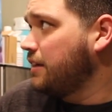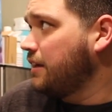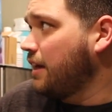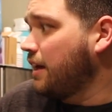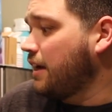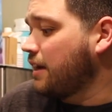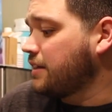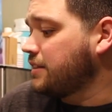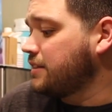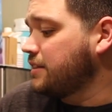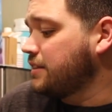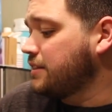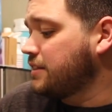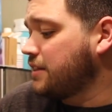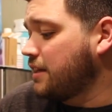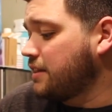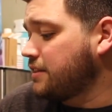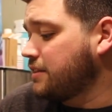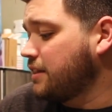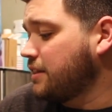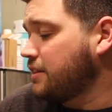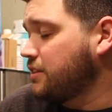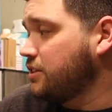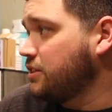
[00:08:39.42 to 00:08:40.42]
Yeah, because this
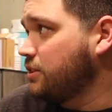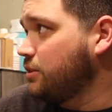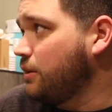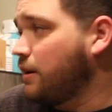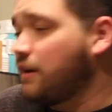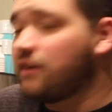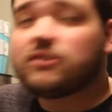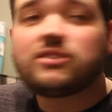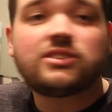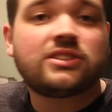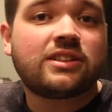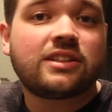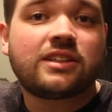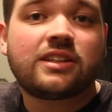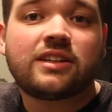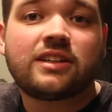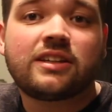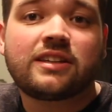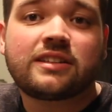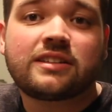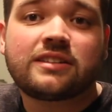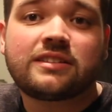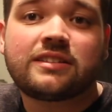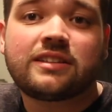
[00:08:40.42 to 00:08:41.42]
has like 2 hours to
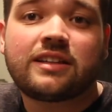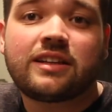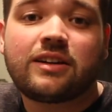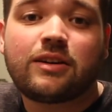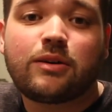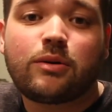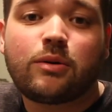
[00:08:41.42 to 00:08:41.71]
cook. So.